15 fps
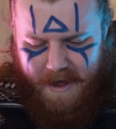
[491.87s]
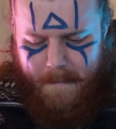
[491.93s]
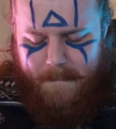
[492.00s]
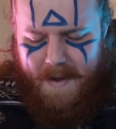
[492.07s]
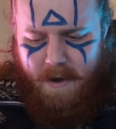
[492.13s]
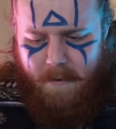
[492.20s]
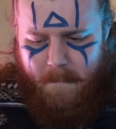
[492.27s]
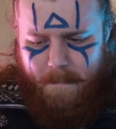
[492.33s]

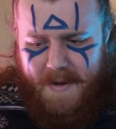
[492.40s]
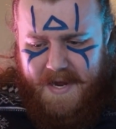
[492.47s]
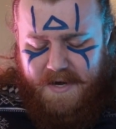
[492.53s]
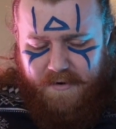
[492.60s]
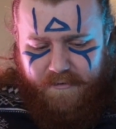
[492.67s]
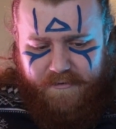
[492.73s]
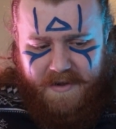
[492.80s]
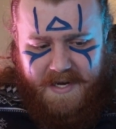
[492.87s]
about
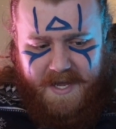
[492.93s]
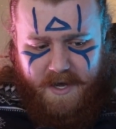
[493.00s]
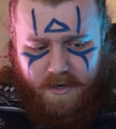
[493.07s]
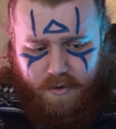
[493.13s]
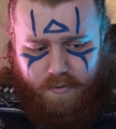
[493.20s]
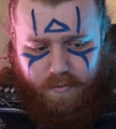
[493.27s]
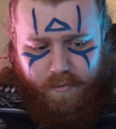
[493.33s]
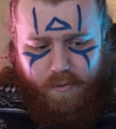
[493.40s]
pedophilia,
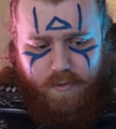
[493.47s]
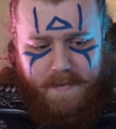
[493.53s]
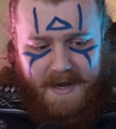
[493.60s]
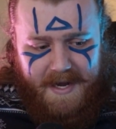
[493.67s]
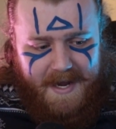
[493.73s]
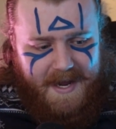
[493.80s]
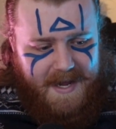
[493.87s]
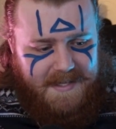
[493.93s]

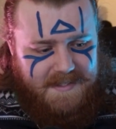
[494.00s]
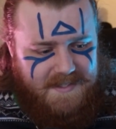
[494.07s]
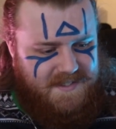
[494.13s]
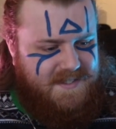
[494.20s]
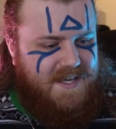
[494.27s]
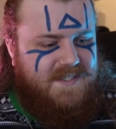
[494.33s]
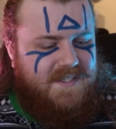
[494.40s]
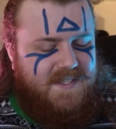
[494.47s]
grooming,
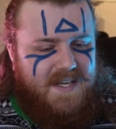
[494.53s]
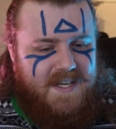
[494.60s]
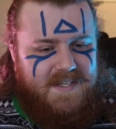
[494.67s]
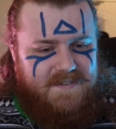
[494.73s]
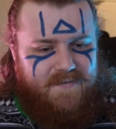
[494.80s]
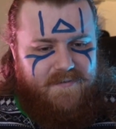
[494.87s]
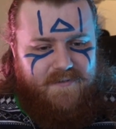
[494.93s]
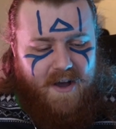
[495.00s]
incest
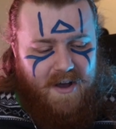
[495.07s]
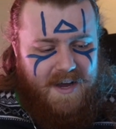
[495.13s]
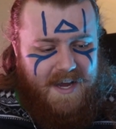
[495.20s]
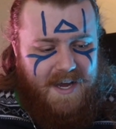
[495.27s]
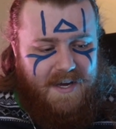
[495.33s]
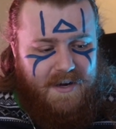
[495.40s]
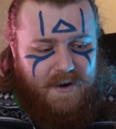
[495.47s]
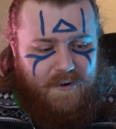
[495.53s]
is
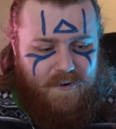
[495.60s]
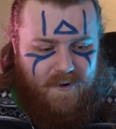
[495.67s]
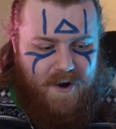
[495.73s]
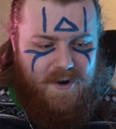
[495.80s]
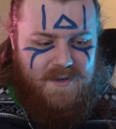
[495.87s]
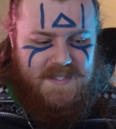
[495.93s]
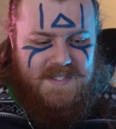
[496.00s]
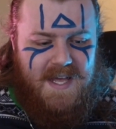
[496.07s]
fucking
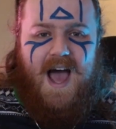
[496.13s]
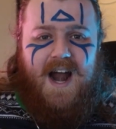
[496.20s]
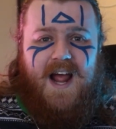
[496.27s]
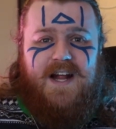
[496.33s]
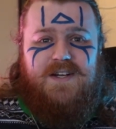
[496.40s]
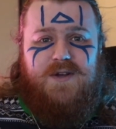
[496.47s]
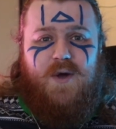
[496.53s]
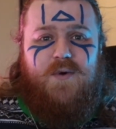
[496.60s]
gross, and
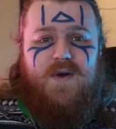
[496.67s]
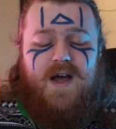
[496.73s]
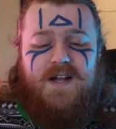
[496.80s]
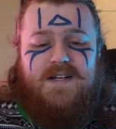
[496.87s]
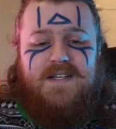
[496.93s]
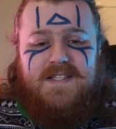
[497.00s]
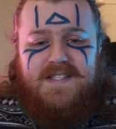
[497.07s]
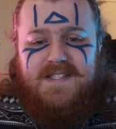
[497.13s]
I don't
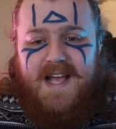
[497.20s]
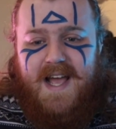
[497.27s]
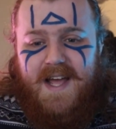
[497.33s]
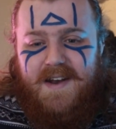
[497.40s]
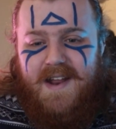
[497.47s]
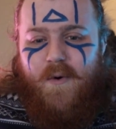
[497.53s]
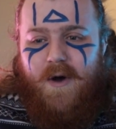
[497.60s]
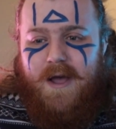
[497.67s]

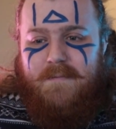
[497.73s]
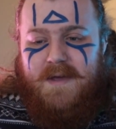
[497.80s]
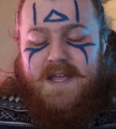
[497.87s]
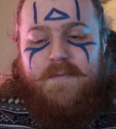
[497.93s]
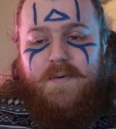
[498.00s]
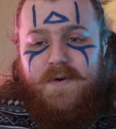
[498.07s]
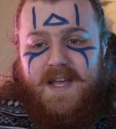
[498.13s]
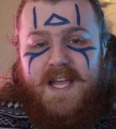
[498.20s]
understand why
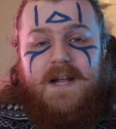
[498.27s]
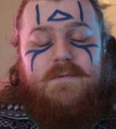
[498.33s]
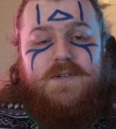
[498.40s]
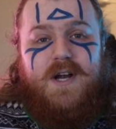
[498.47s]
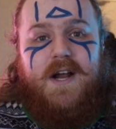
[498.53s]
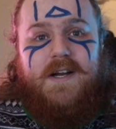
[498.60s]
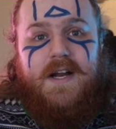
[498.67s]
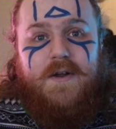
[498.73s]
people keep
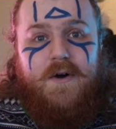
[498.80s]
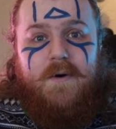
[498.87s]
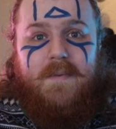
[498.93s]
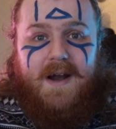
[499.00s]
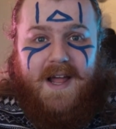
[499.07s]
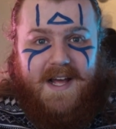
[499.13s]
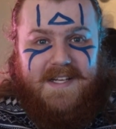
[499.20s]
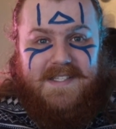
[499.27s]
trying to
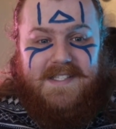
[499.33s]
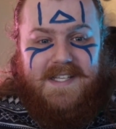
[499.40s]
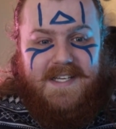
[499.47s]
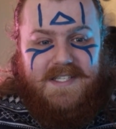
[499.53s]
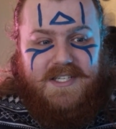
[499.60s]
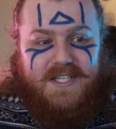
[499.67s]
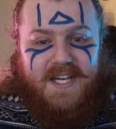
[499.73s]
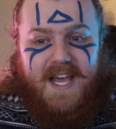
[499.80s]
normalize
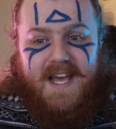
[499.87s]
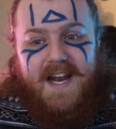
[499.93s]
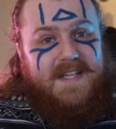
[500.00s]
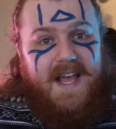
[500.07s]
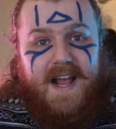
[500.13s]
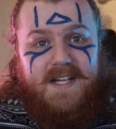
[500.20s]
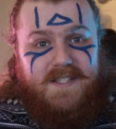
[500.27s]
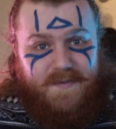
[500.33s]
this shit.
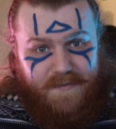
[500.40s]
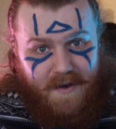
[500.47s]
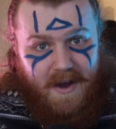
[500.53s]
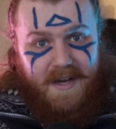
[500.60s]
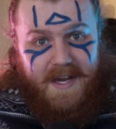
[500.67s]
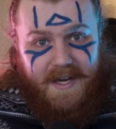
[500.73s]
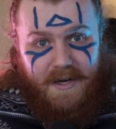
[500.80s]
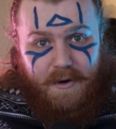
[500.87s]
It's
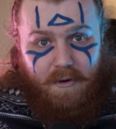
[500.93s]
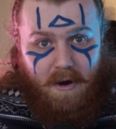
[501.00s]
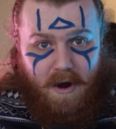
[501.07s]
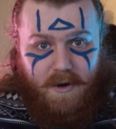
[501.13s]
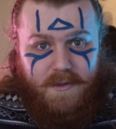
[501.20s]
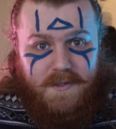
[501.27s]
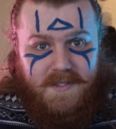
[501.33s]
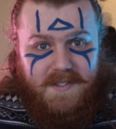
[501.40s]
fucking
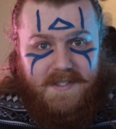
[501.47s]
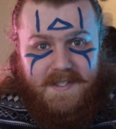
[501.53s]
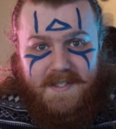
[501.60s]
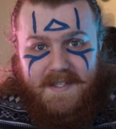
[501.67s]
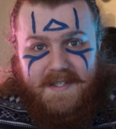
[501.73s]
gross.